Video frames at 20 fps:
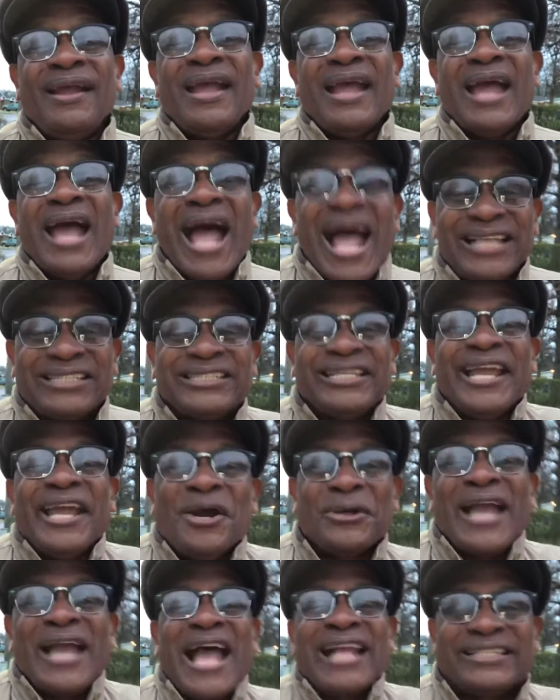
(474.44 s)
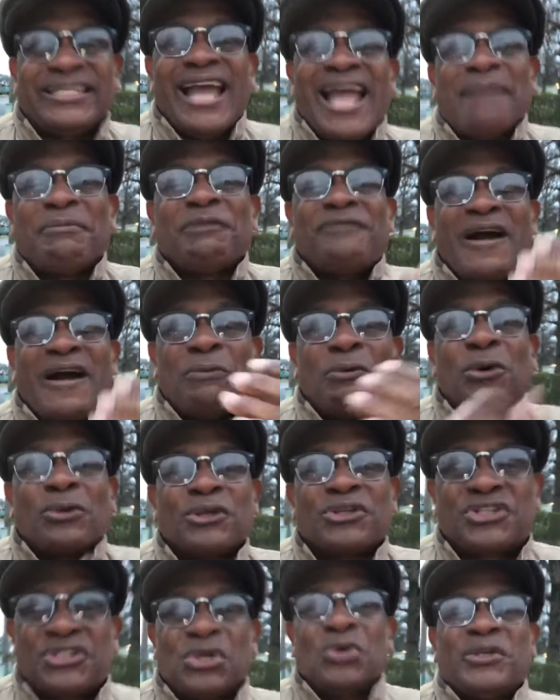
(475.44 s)
I still got time if I want
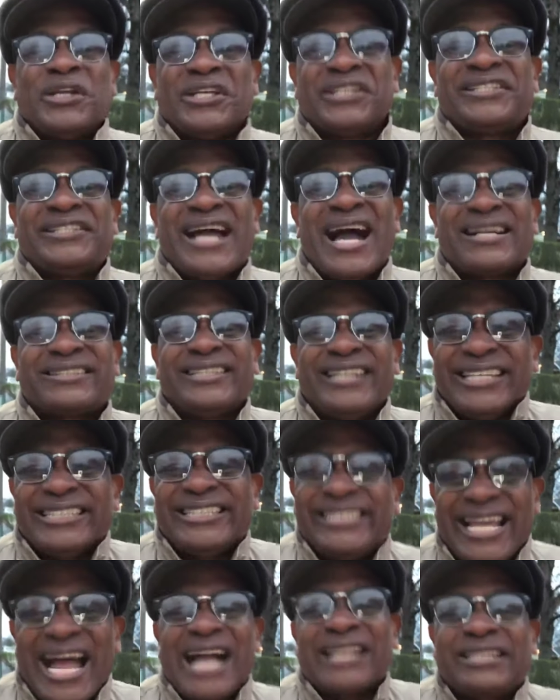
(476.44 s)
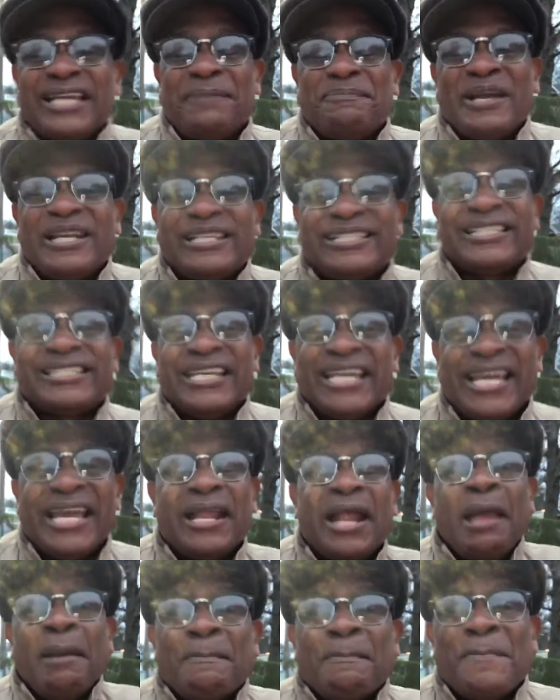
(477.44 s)
to sue this doctor. This doctor had been seeing
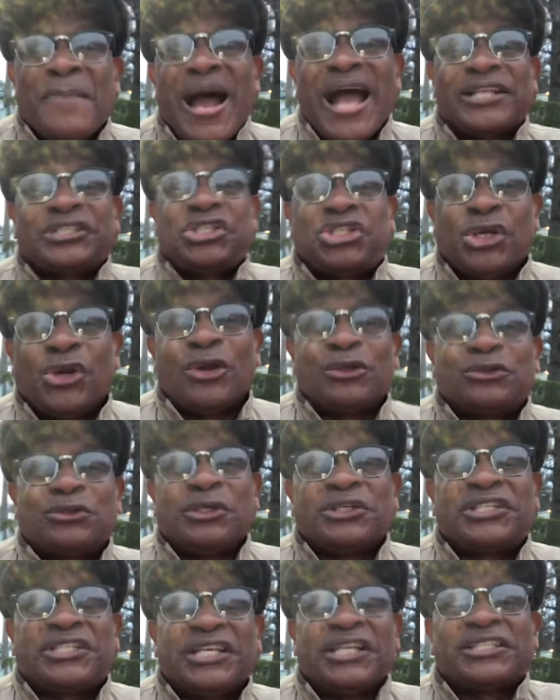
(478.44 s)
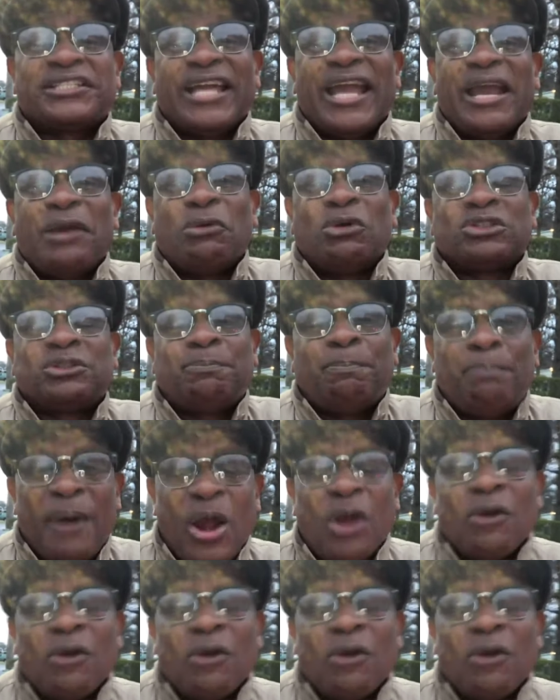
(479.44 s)
my children since they was born,